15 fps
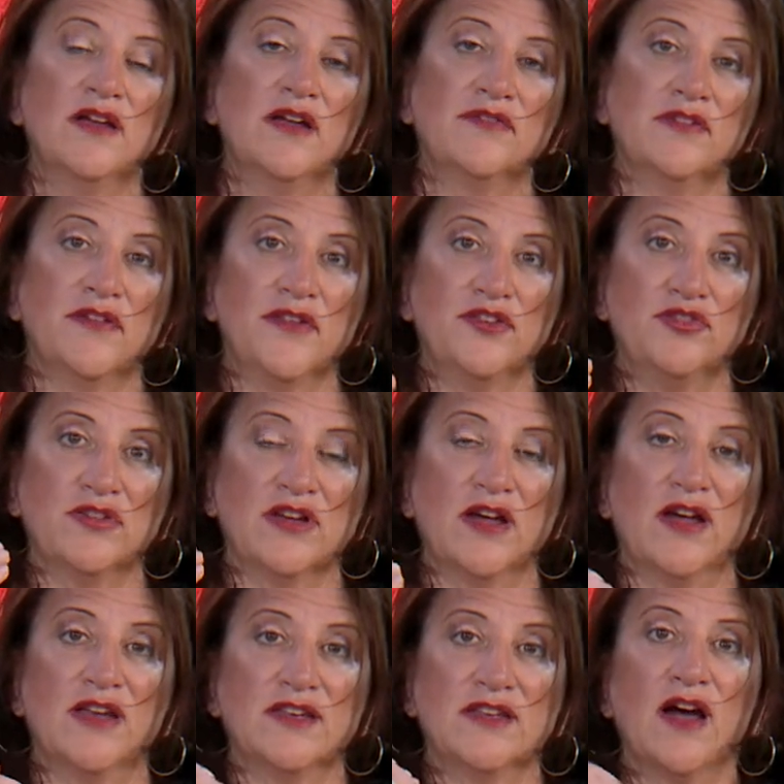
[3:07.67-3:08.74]
so that you can
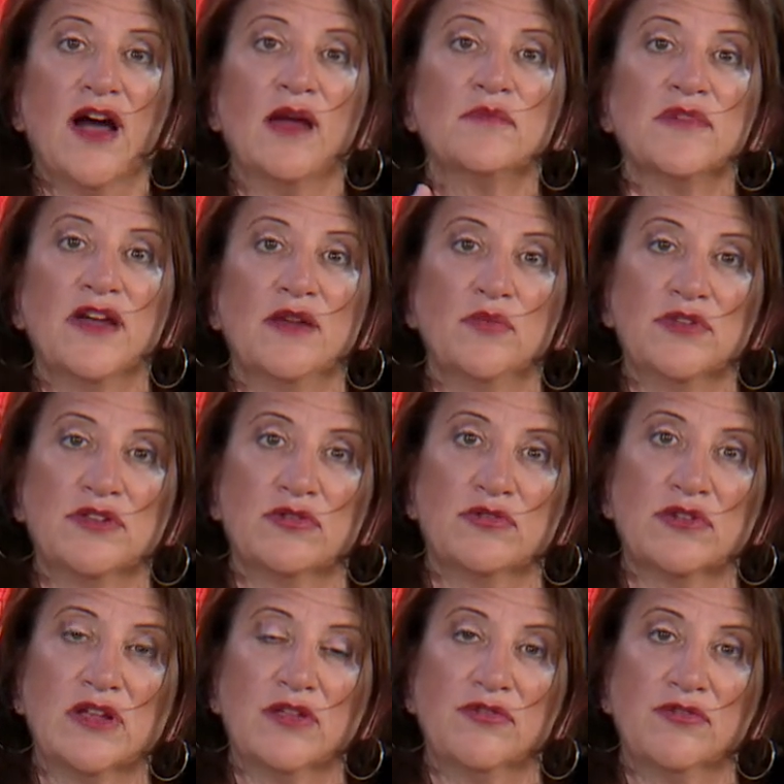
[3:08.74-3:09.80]
kind of timeline it when you're
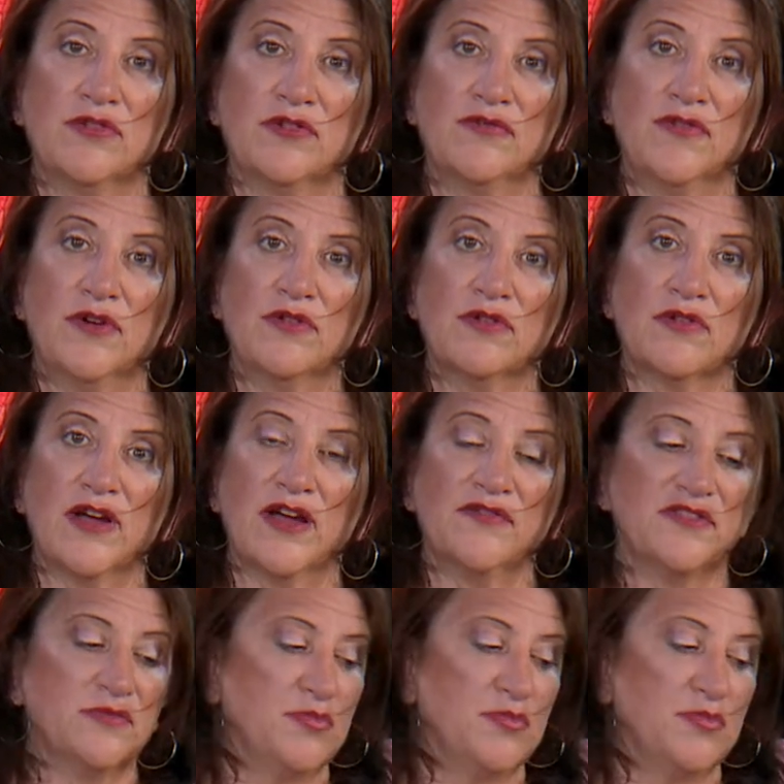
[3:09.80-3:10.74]
looking through your photographs,